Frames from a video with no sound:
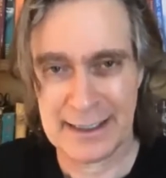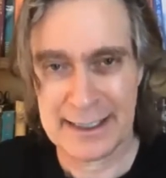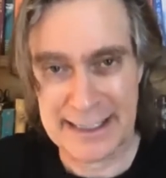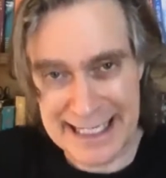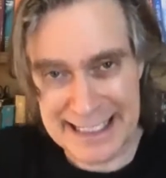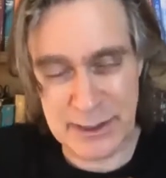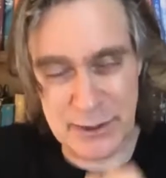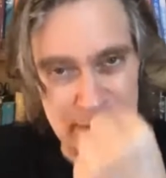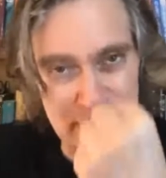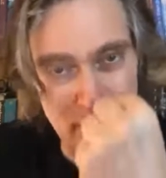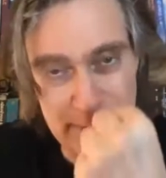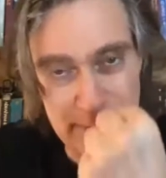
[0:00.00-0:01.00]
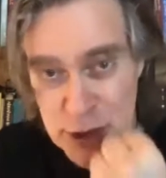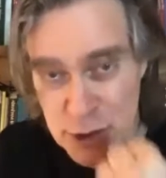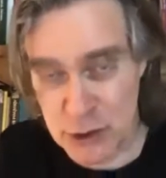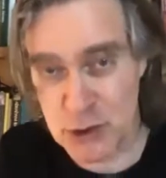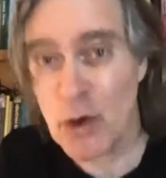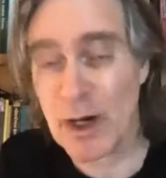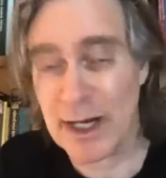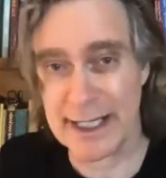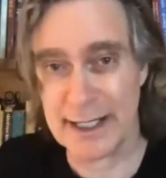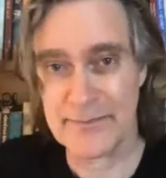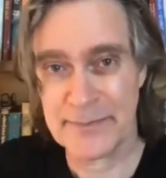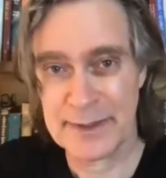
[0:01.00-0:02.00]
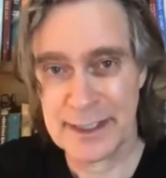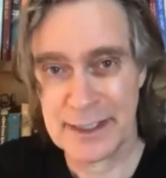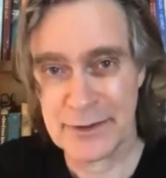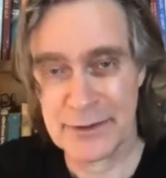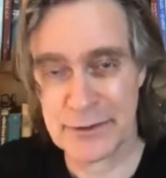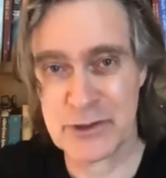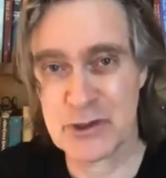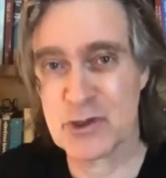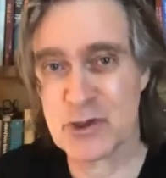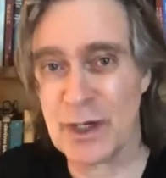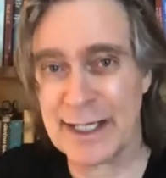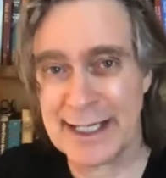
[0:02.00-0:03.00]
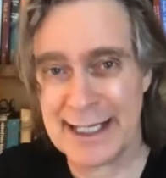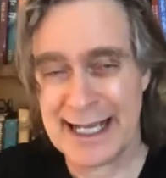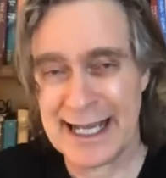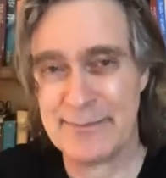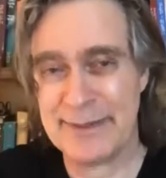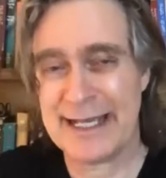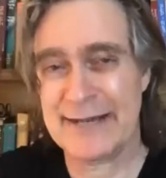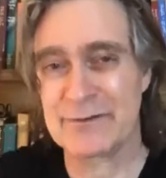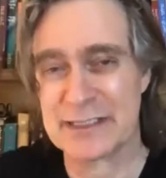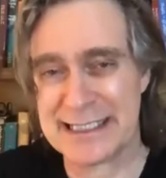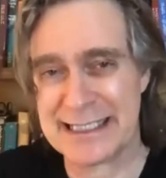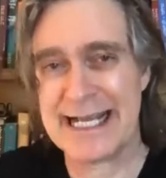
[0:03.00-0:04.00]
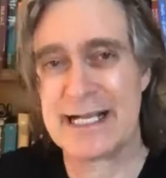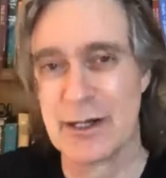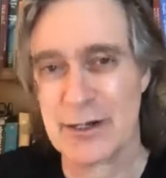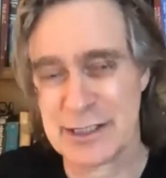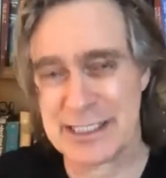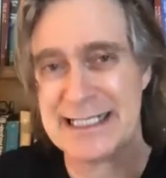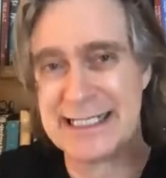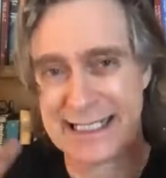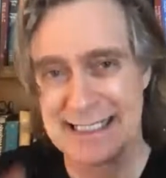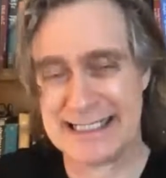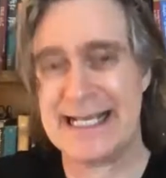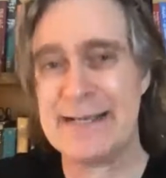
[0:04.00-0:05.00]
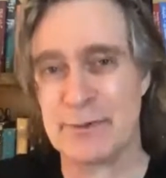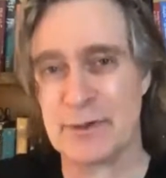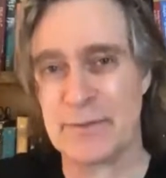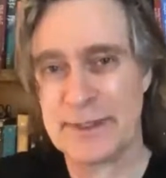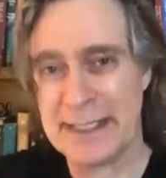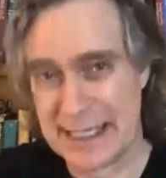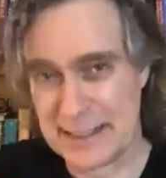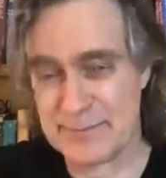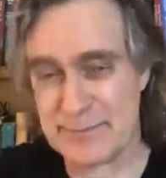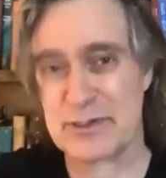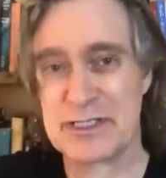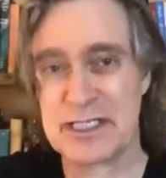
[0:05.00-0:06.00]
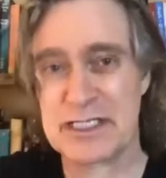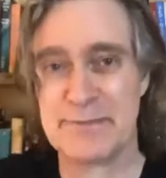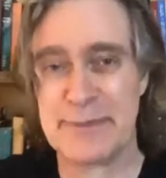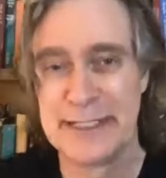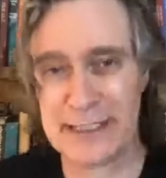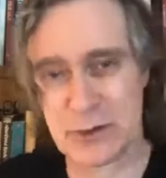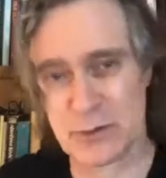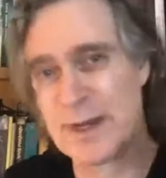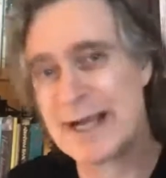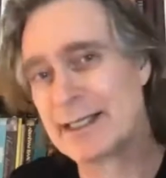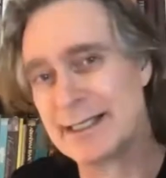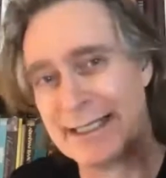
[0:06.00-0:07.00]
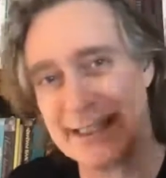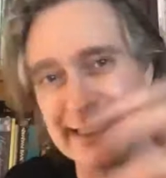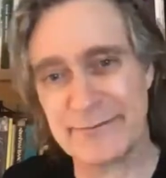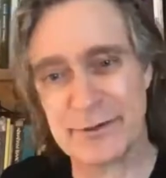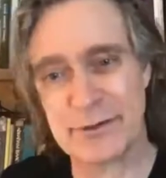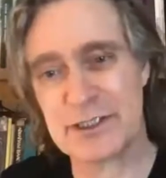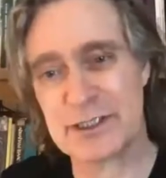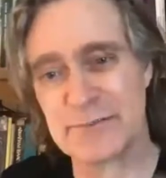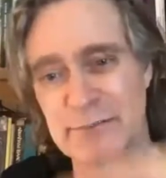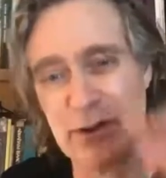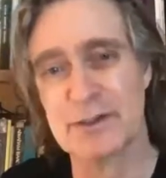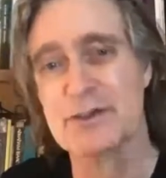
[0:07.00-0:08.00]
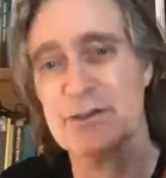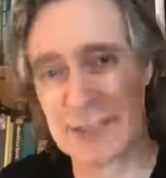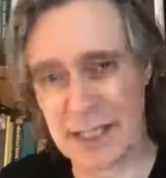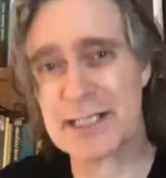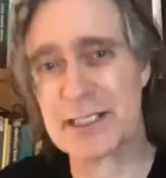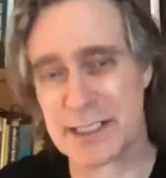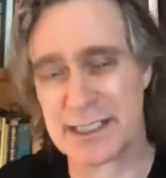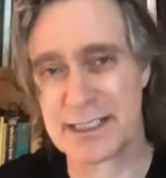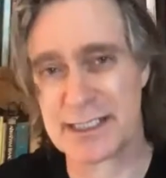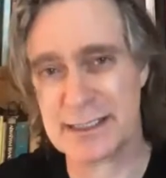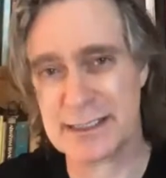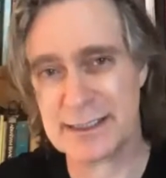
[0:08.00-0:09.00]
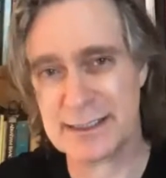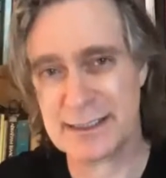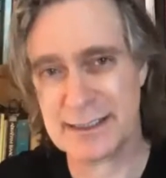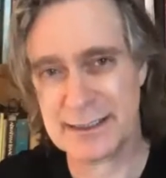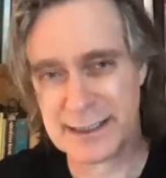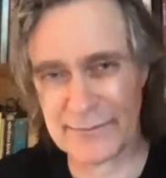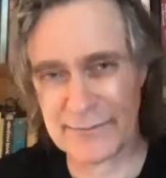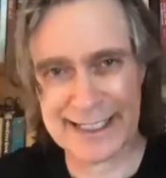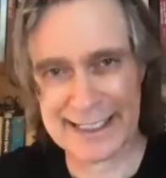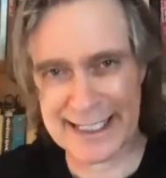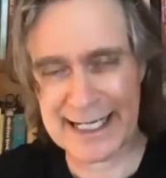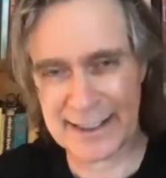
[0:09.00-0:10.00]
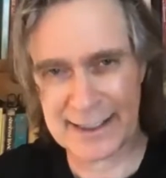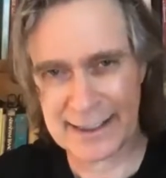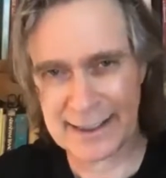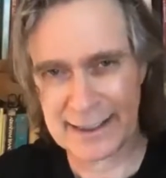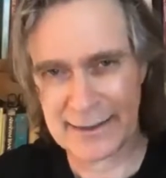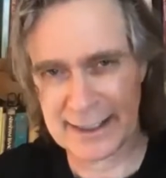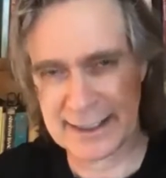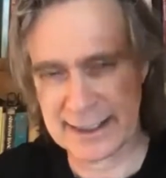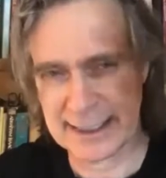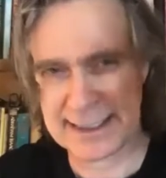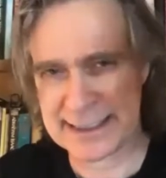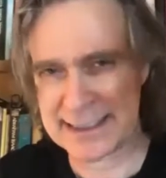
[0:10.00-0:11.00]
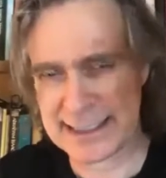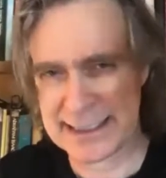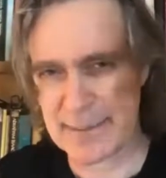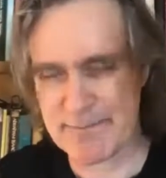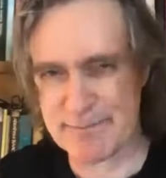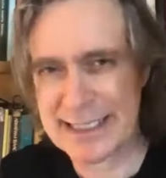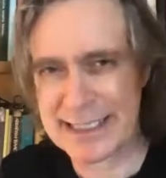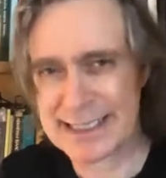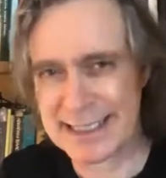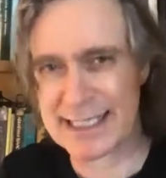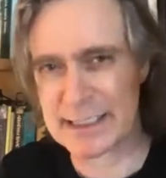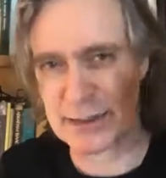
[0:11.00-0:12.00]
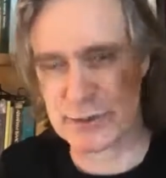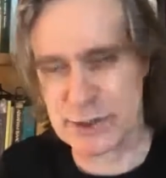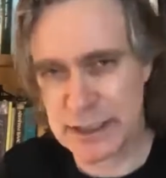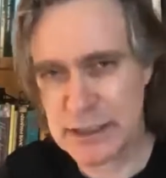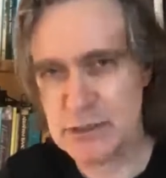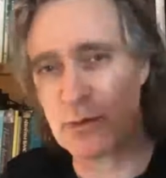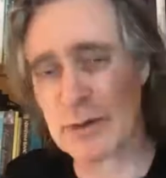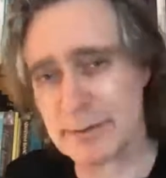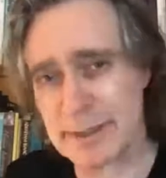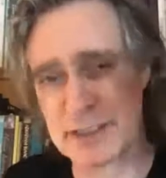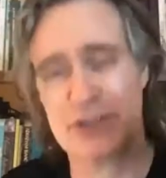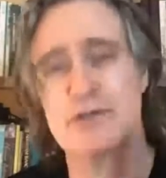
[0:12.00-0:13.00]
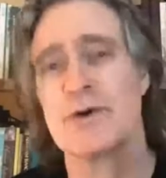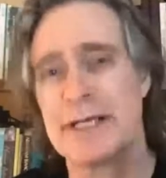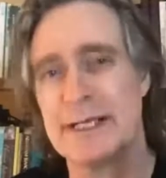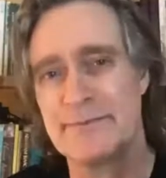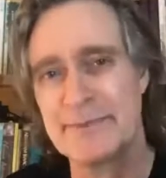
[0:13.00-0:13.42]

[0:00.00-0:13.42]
Yes, there's enormous joy. There's joy at being able to take our seat at the table and participate directly in the evolution of culture and consciousness. Does everyone get that? Right? Like that's a big sentence. There's enormous joy